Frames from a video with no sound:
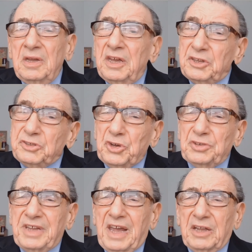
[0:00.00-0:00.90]
It
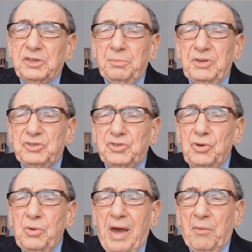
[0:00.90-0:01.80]
turned out to be
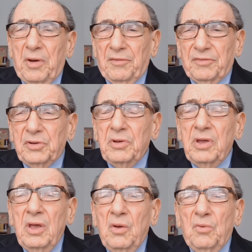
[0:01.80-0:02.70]
true, however,
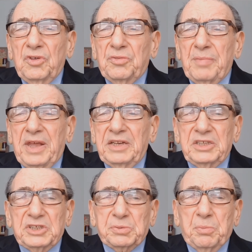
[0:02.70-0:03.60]
with
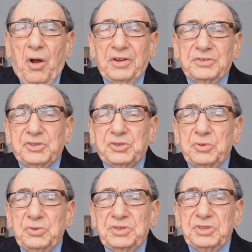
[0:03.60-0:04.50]
many smart
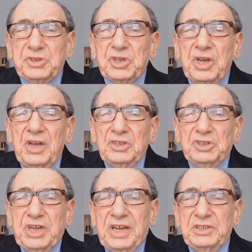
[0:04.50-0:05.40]
students
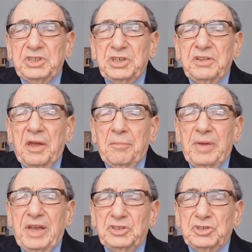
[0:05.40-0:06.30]
changing their
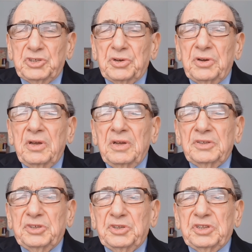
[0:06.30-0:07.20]
major
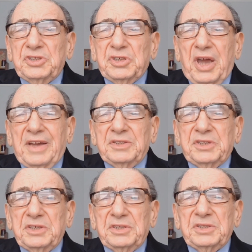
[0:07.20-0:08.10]
to the
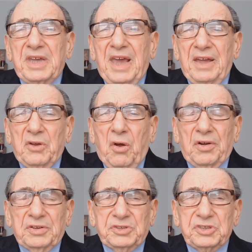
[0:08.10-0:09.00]
sciences and
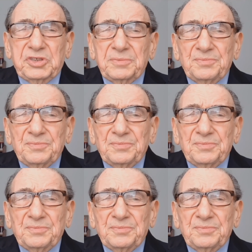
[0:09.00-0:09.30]
arts.